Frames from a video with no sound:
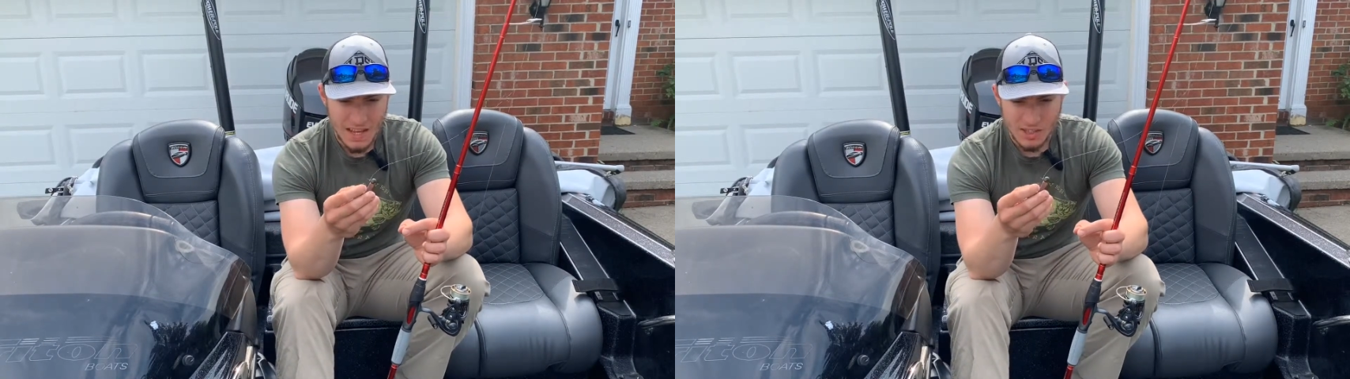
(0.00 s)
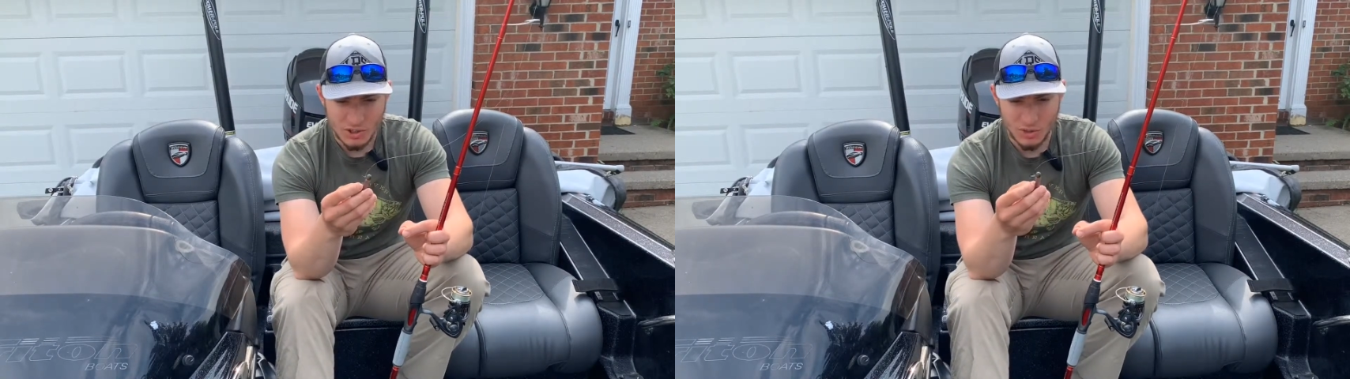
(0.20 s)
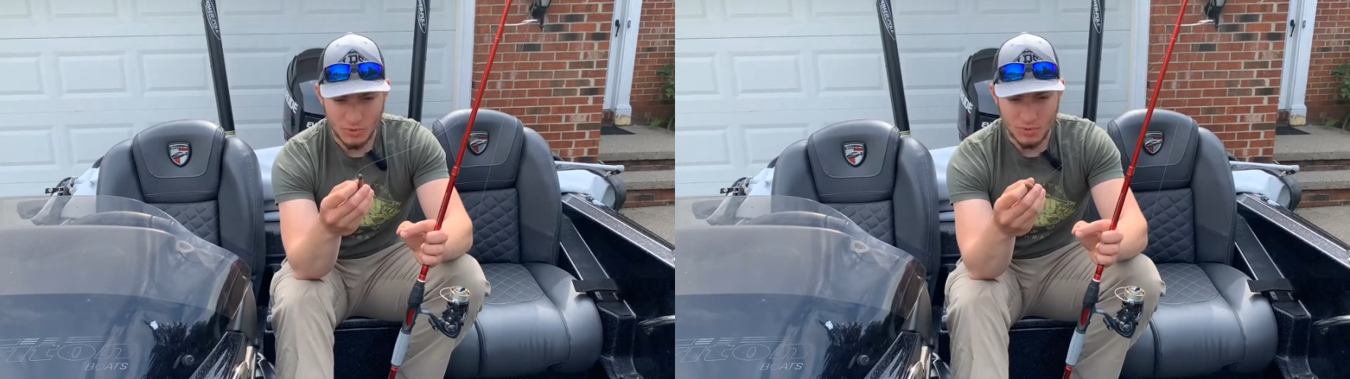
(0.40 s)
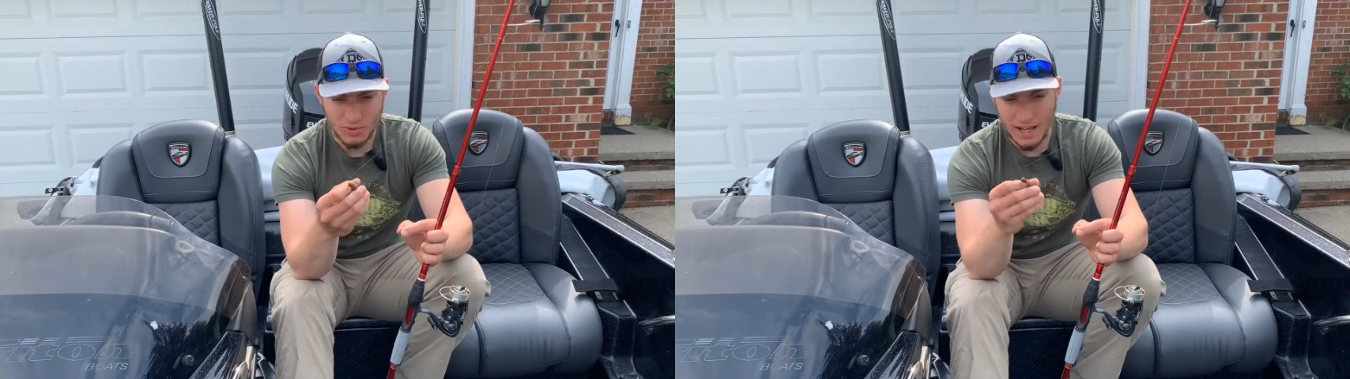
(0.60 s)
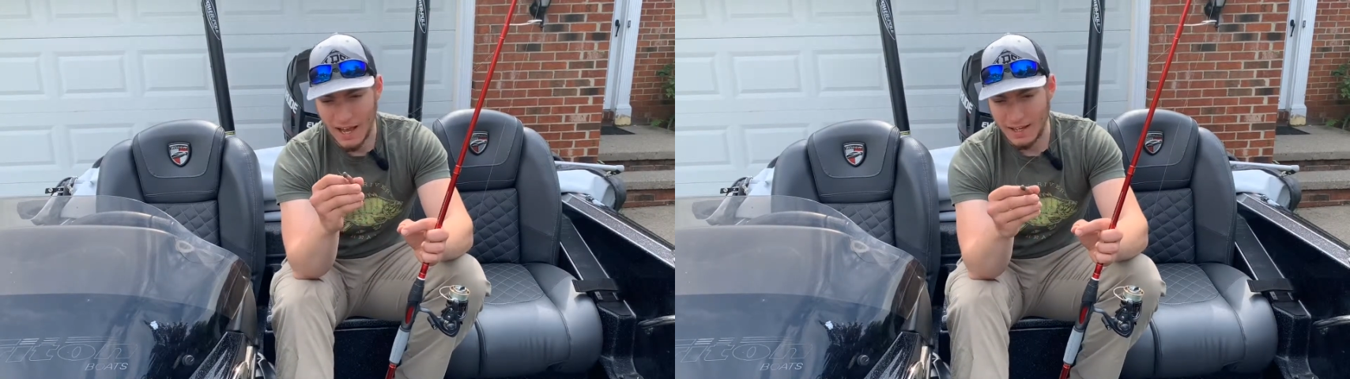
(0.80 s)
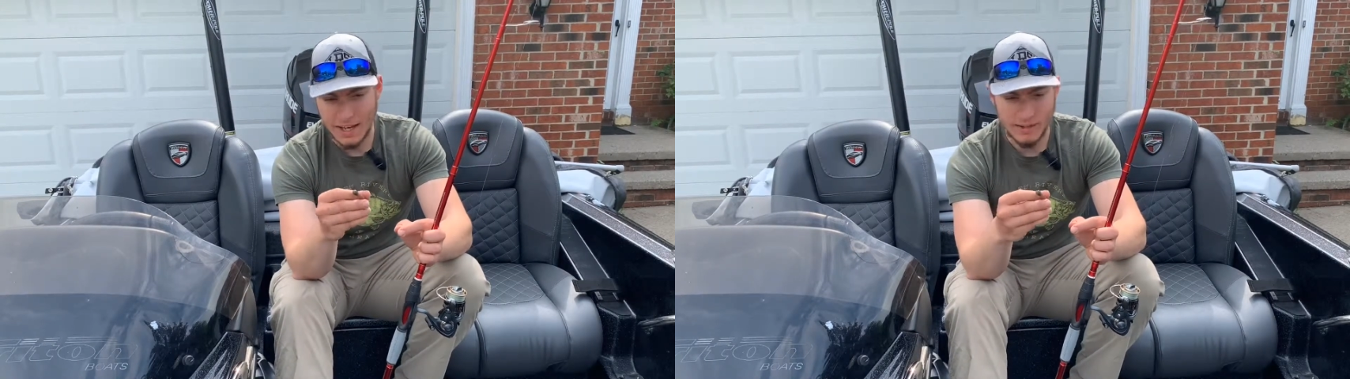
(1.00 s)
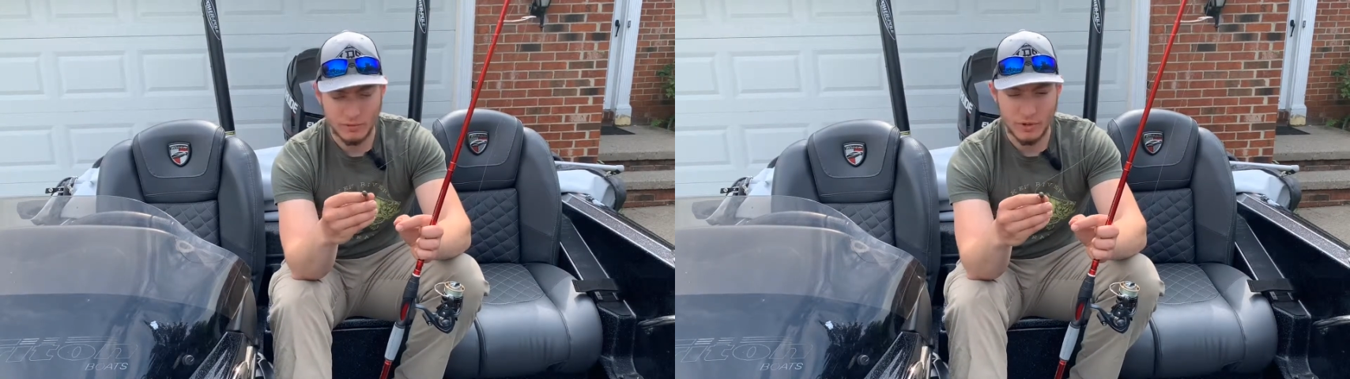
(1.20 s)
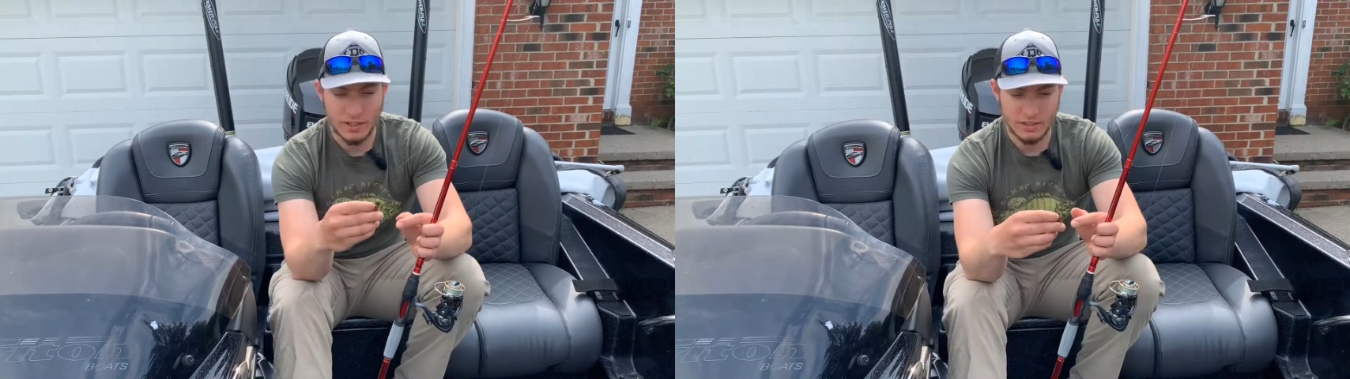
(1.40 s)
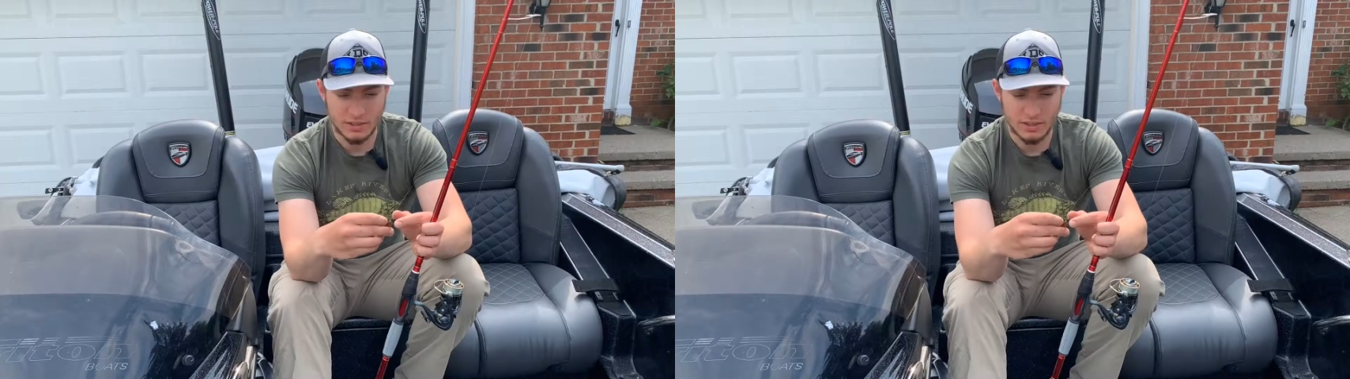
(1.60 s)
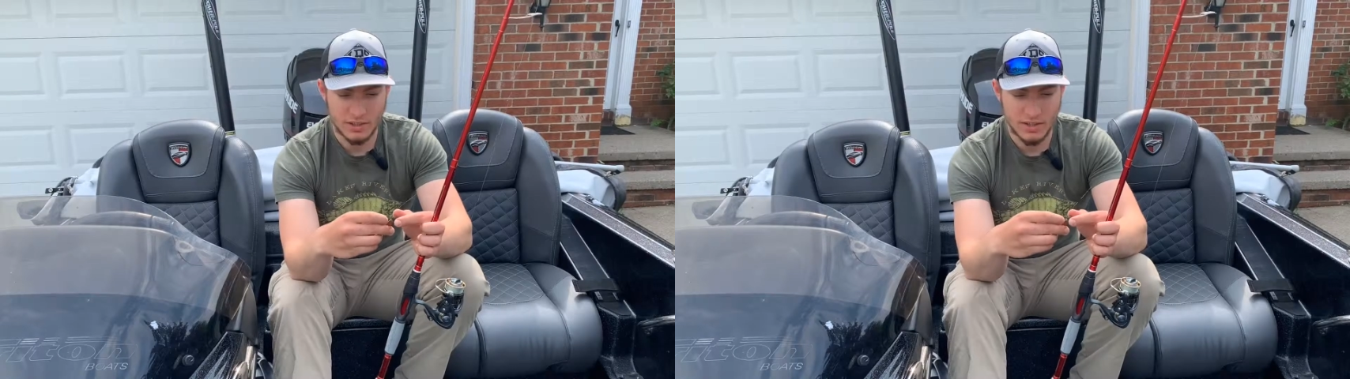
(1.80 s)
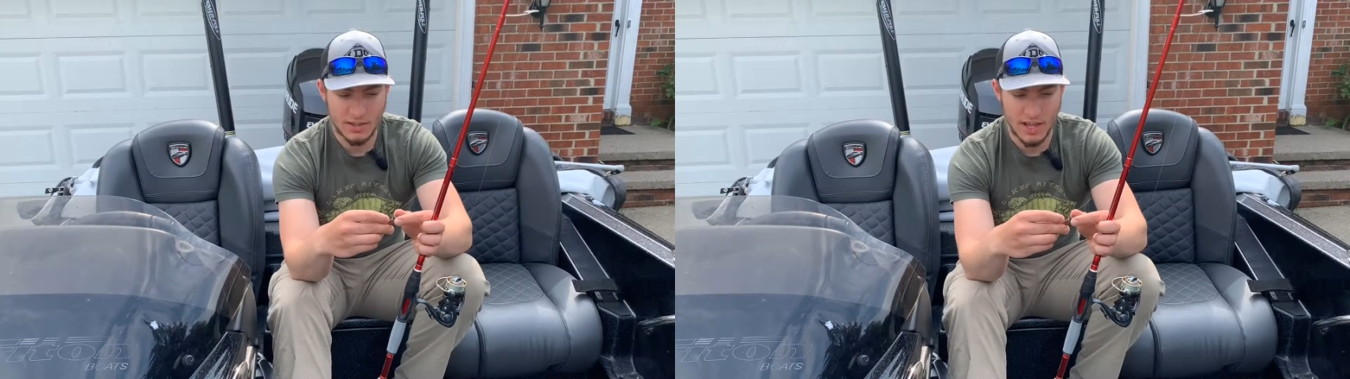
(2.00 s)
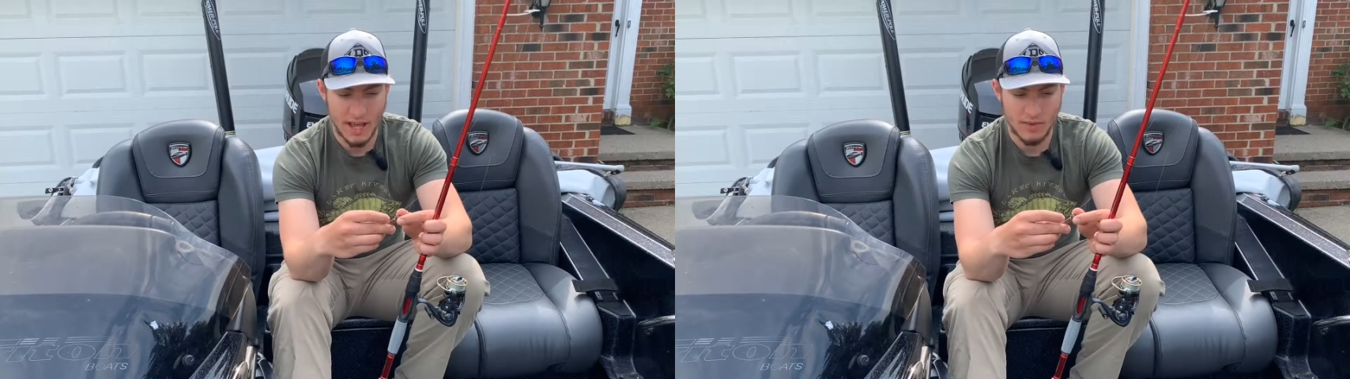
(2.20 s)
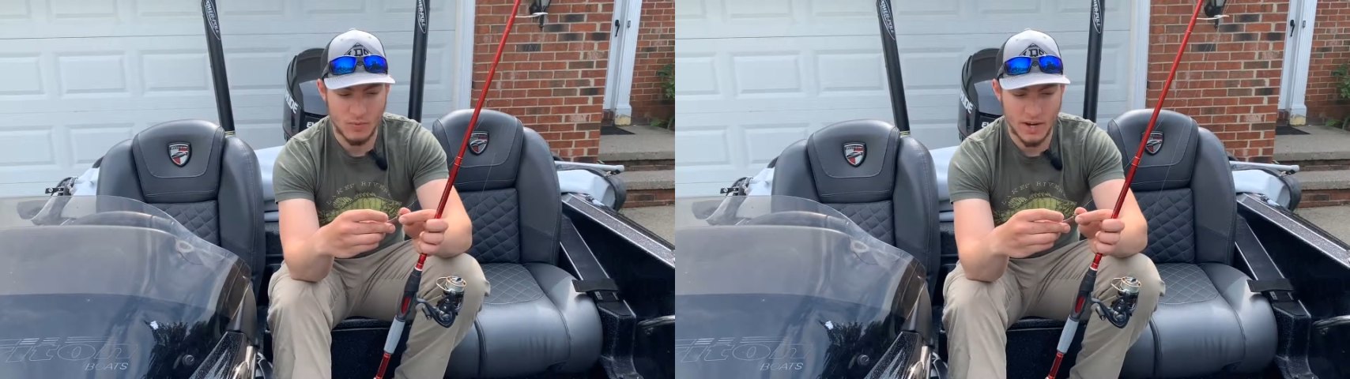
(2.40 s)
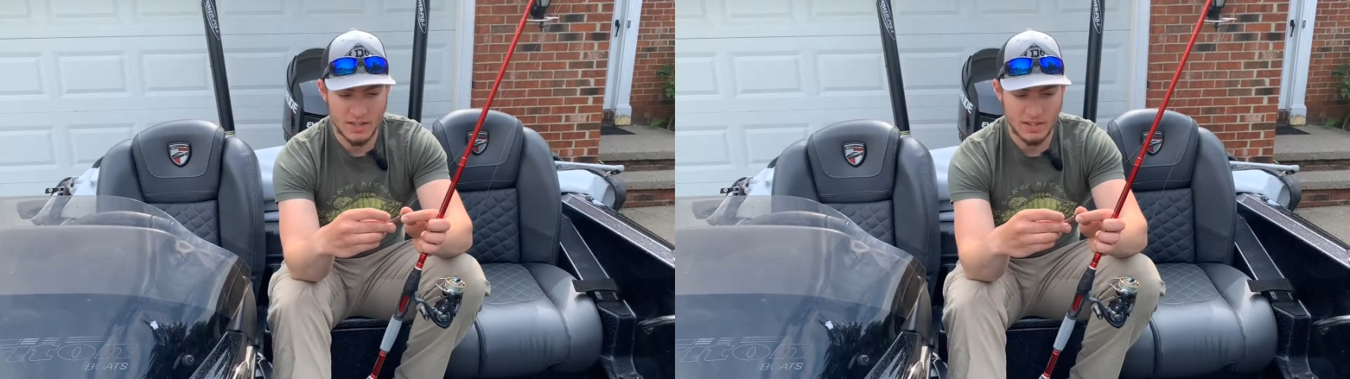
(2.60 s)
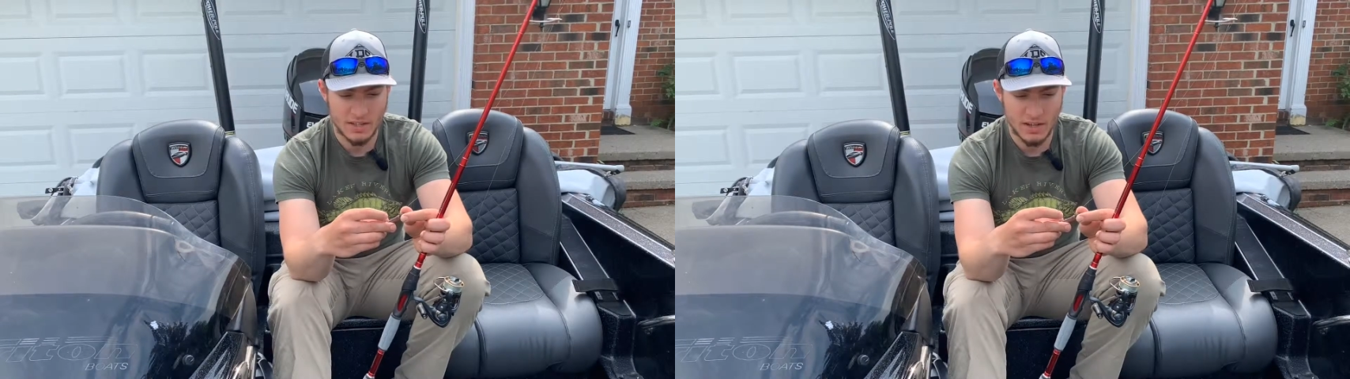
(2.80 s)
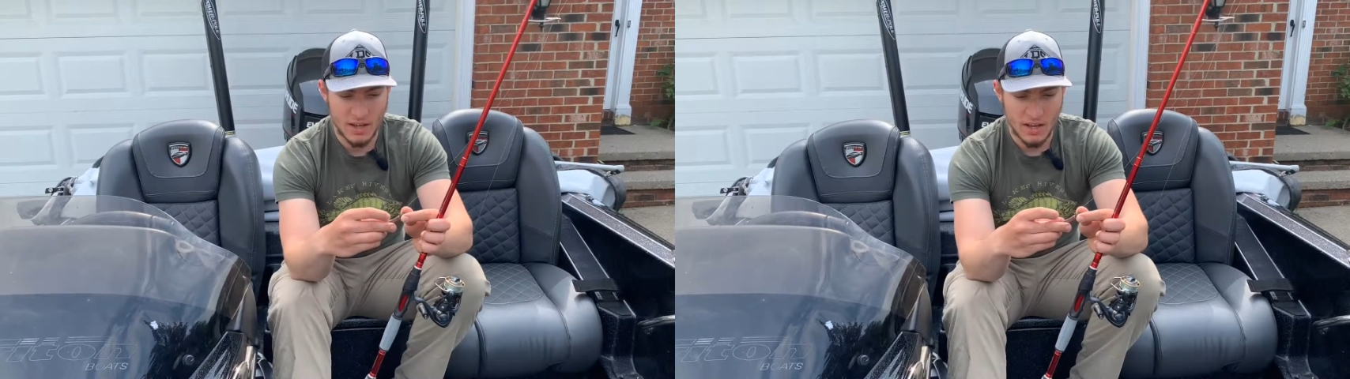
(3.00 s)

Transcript: So I kind of range the head weights,